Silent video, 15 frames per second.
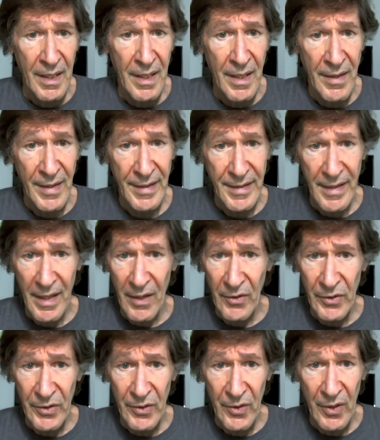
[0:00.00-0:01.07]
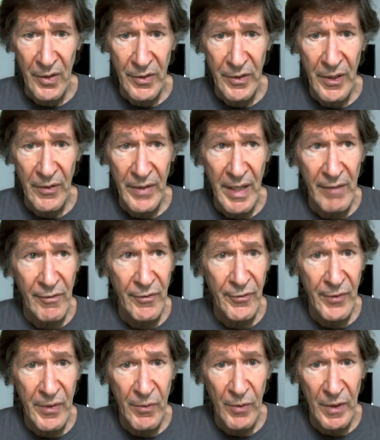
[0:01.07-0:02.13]
that no, you don't have a
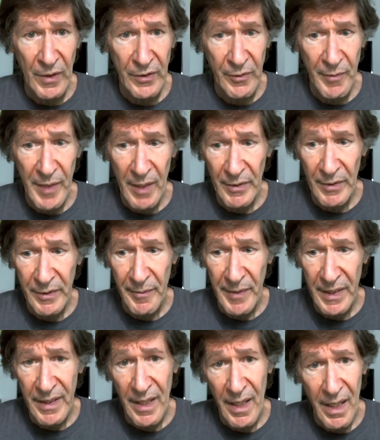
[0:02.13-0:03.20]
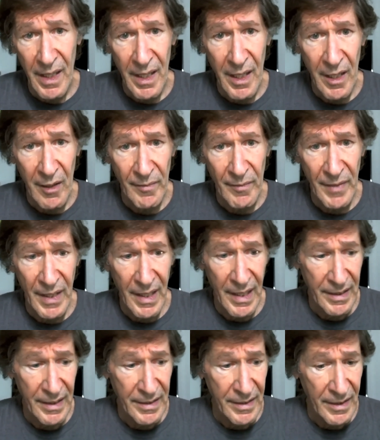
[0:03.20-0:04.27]
free will to be able to be calm
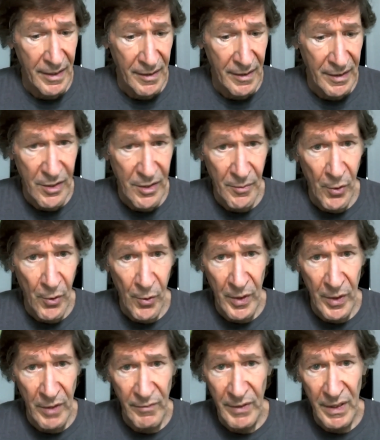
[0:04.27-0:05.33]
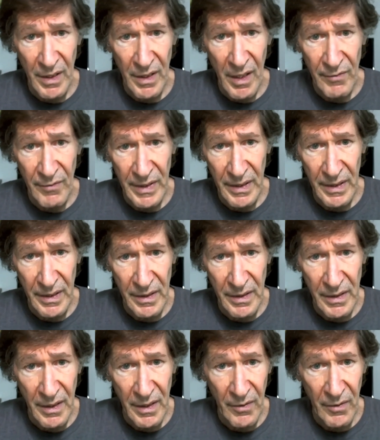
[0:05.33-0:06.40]
and supportive and loving, you
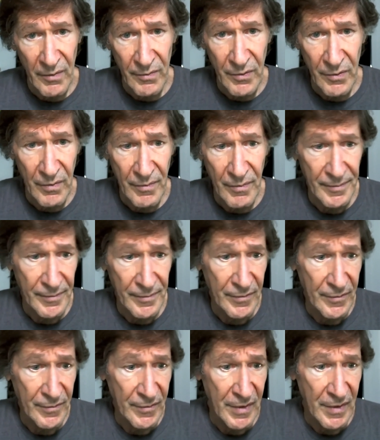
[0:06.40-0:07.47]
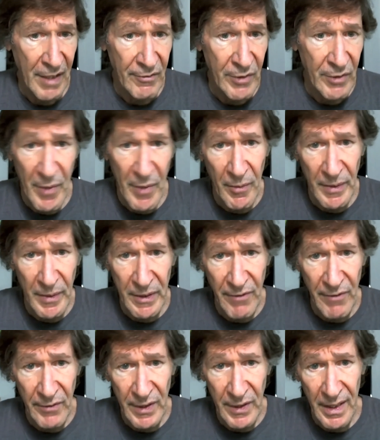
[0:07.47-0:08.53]
know, every moment of
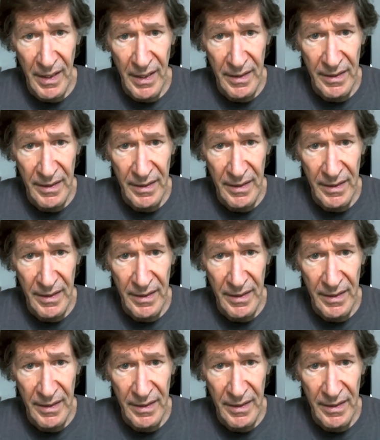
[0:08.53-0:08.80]
every day.